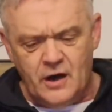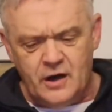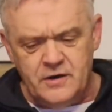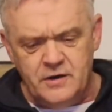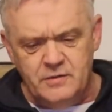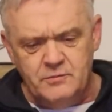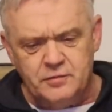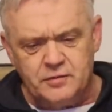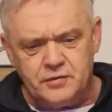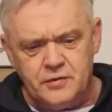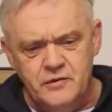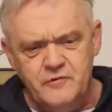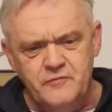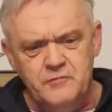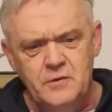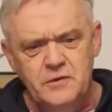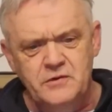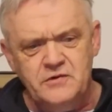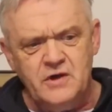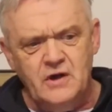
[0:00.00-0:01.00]
an
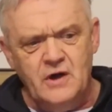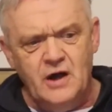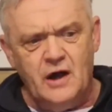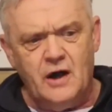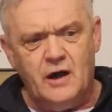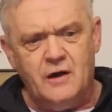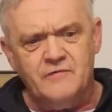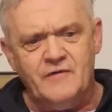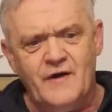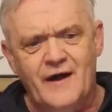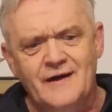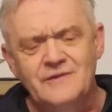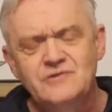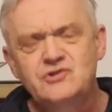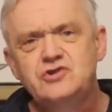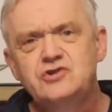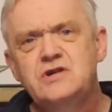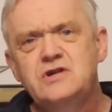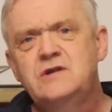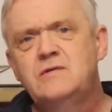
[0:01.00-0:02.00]
improvement of
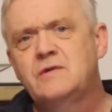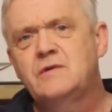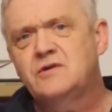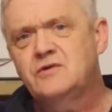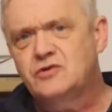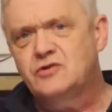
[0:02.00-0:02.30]
engineering